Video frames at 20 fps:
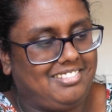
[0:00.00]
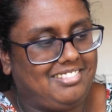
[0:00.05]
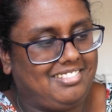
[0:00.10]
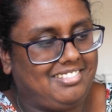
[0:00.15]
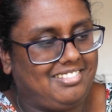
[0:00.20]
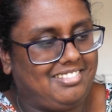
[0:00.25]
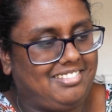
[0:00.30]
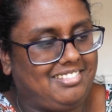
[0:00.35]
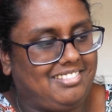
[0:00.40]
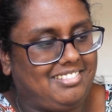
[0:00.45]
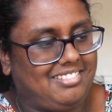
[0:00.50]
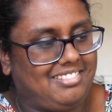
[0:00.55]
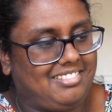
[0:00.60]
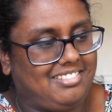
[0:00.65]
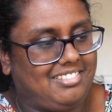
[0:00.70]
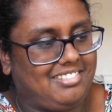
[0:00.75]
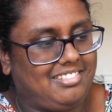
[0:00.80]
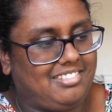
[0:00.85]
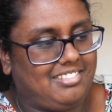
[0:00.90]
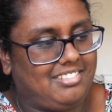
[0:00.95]

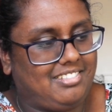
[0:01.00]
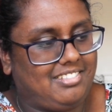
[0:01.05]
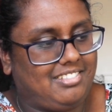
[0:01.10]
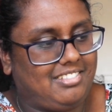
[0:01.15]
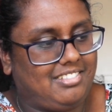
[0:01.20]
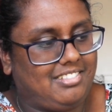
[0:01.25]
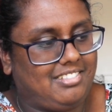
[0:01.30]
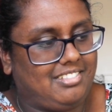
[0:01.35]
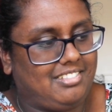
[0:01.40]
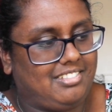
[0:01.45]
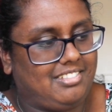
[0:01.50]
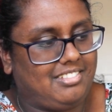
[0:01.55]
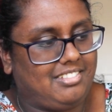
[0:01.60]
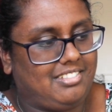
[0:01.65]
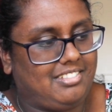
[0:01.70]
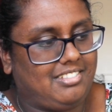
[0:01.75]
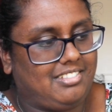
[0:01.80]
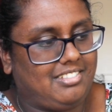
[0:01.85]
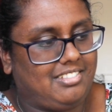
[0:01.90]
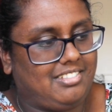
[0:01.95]

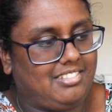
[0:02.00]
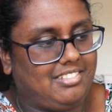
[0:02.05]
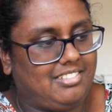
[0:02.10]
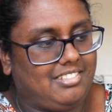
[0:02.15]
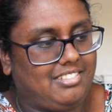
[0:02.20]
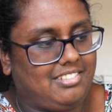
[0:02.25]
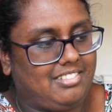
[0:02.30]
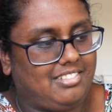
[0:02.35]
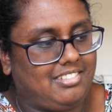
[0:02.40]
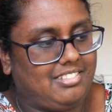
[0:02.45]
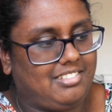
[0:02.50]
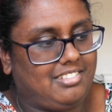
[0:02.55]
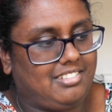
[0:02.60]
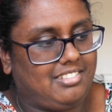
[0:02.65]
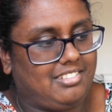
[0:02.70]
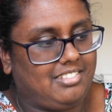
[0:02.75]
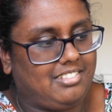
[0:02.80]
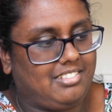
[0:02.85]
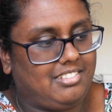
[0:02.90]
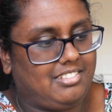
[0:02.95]

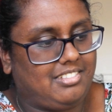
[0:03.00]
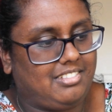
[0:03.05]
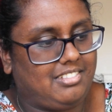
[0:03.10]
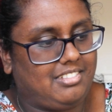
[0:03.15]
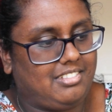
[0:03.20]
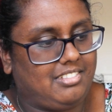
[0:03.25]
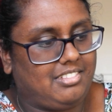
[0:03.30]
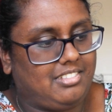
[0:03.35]
Nobody speaks.